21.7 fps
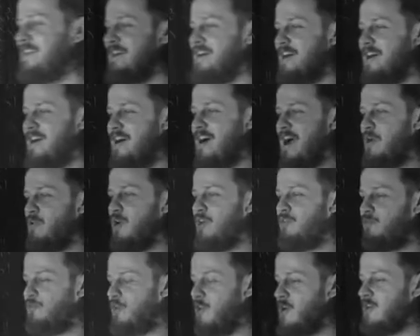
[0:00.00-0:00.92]
I
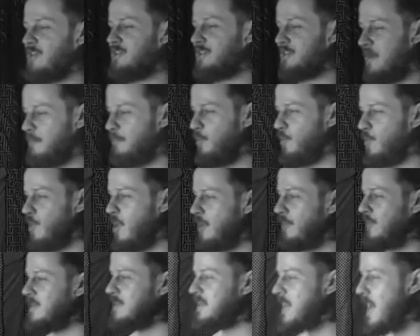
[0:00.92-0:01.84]
went very simple
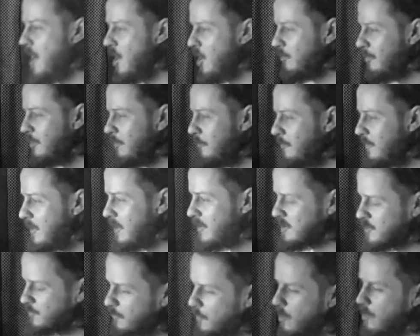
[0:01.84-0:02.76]
on this album
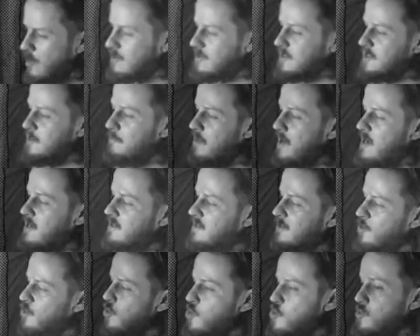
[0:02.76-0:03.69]
as far as the bass
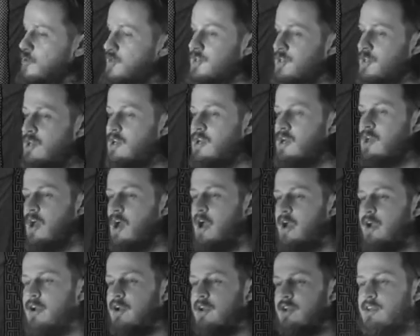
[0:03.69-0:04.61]
goes.
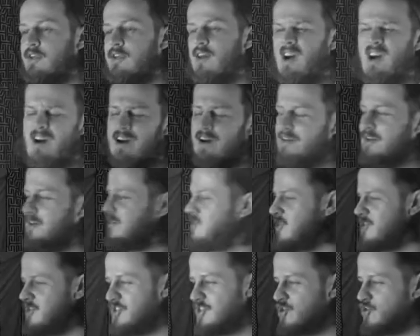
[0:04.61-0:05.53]
It's
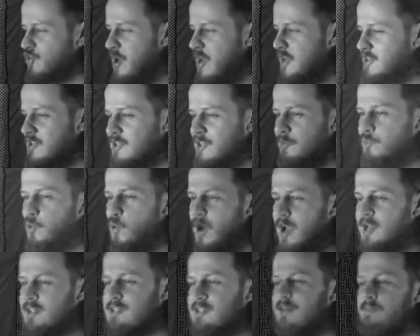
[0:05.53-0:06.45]
just straight to the
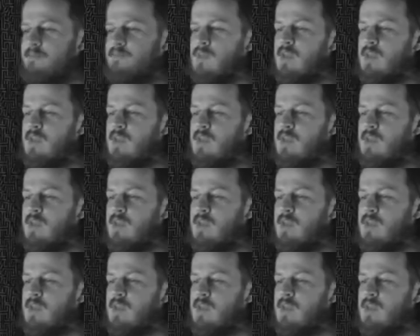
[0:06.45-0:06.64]
point.